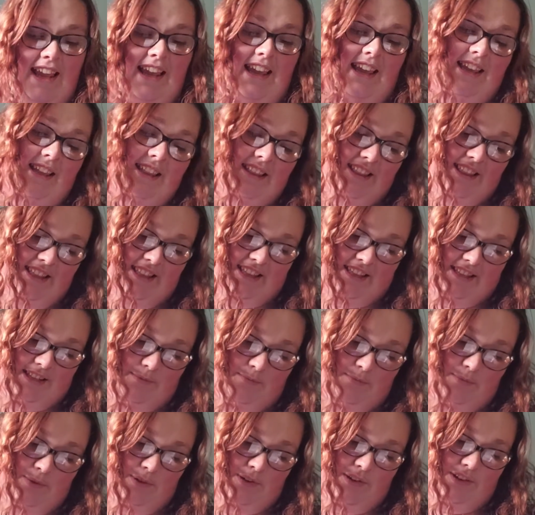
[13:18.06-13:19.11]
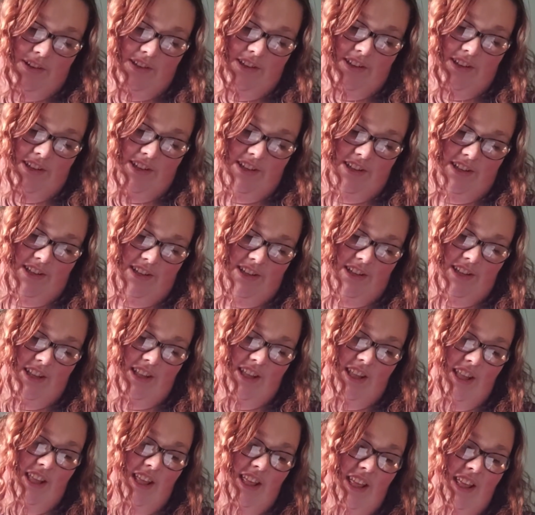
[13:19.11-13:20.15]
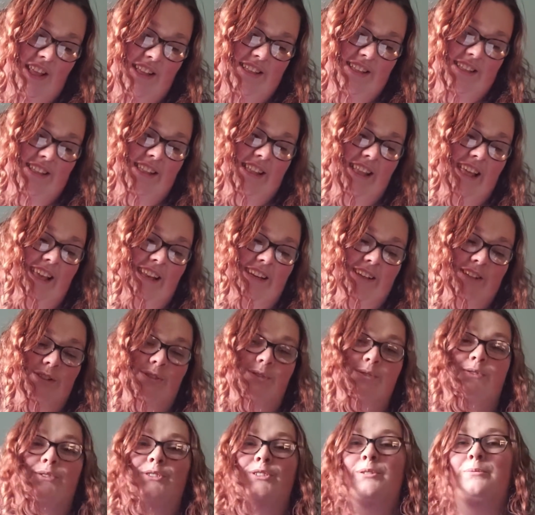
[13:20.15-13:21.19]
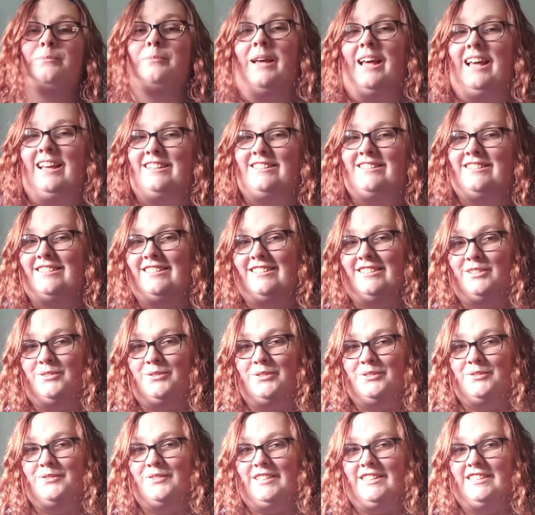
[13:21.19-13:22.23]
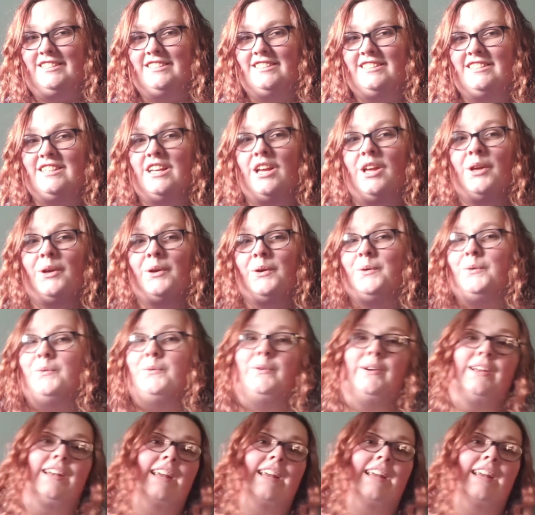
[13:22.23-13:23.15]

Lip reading: In this book, Selena's full past is revealed. What